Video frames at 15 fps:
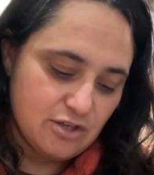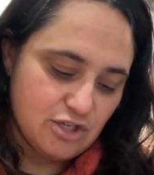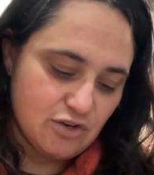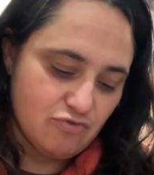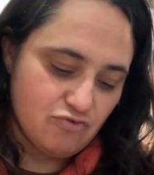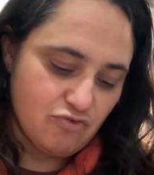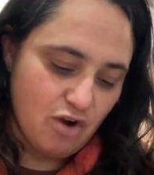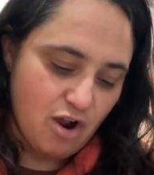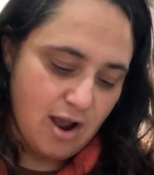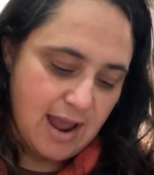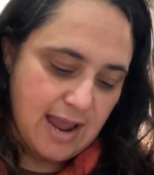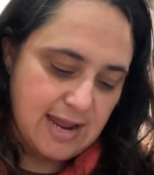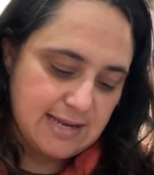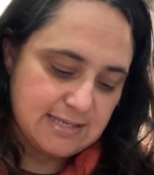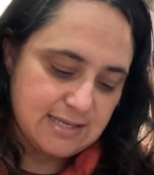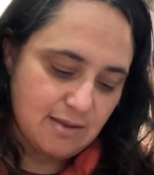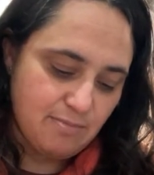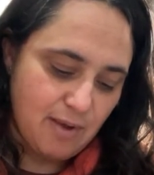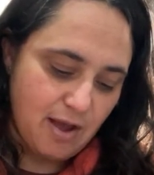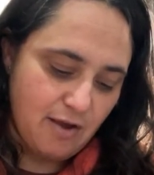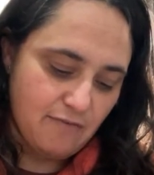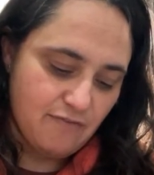to rise
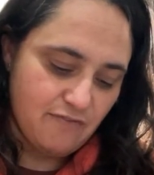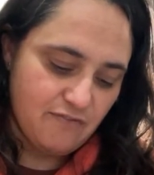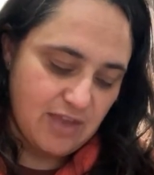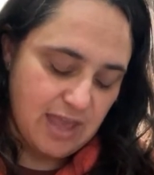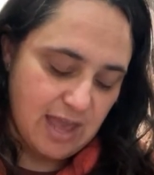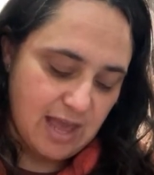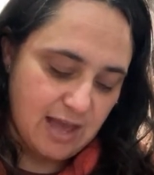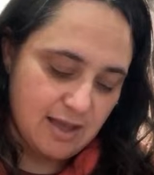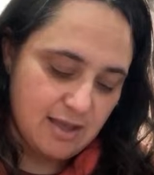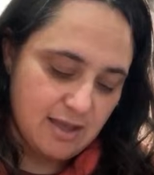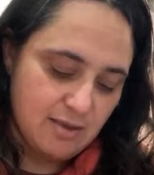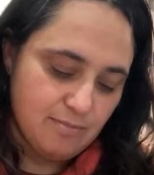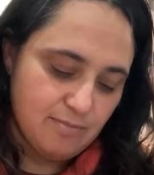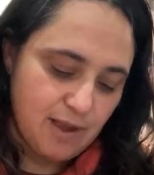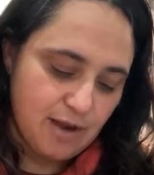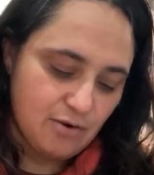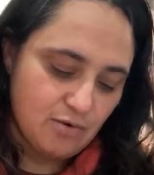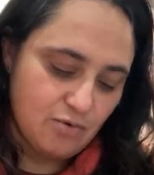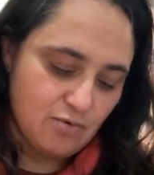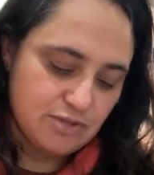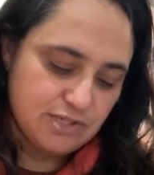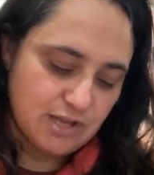above fear, but
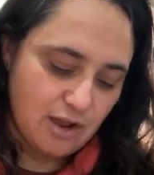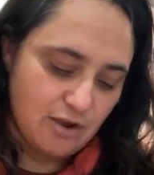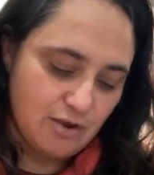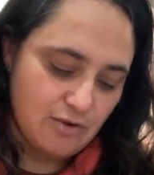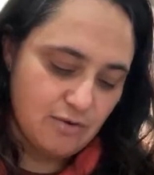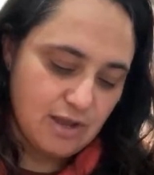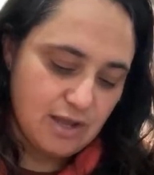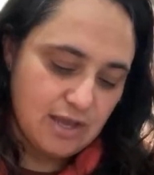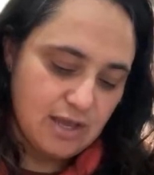also